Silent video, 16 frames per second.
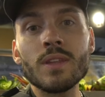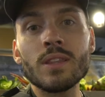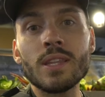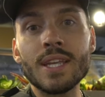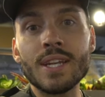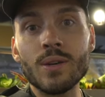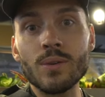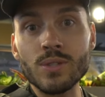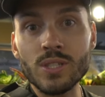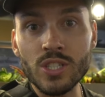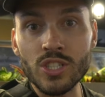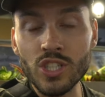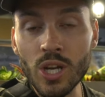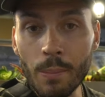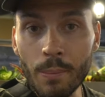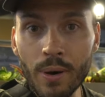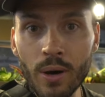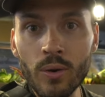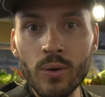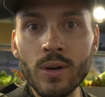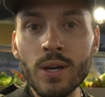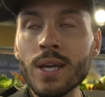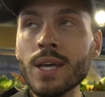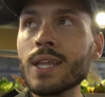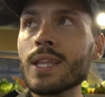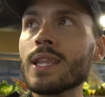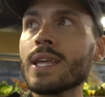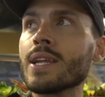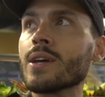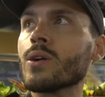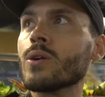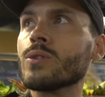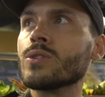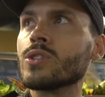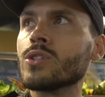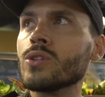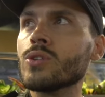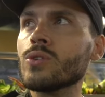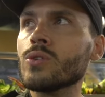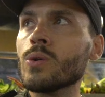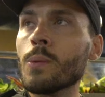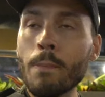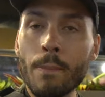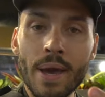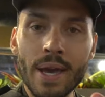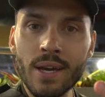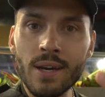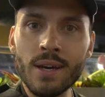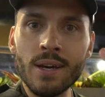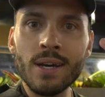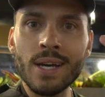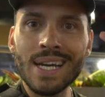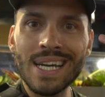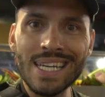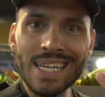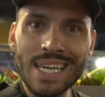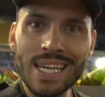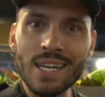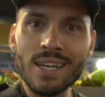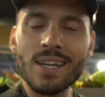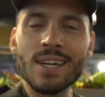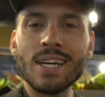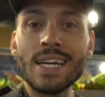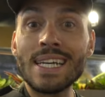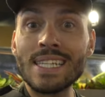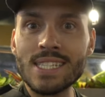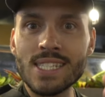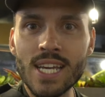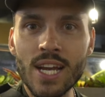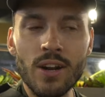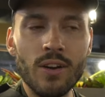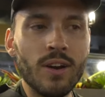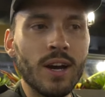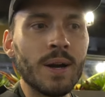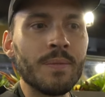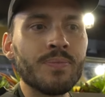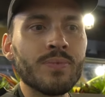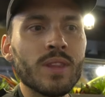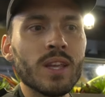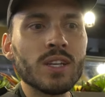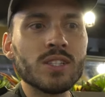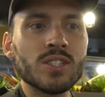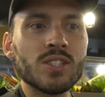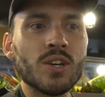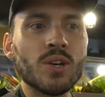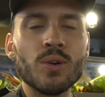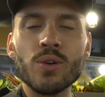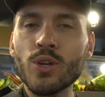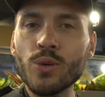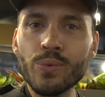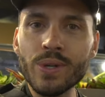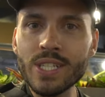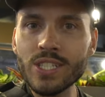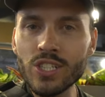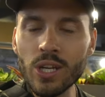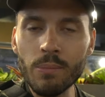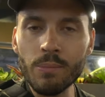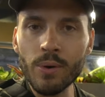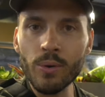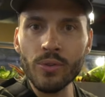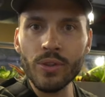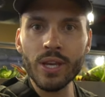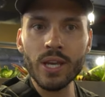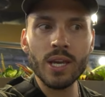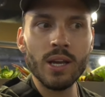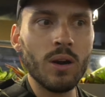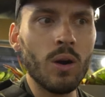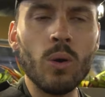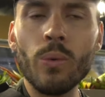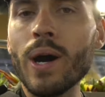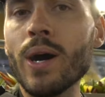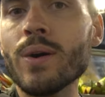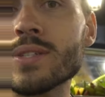then it goes to jumbo, then it goes to mega, giga, and tera. So you read jumbo thinking, oh wow,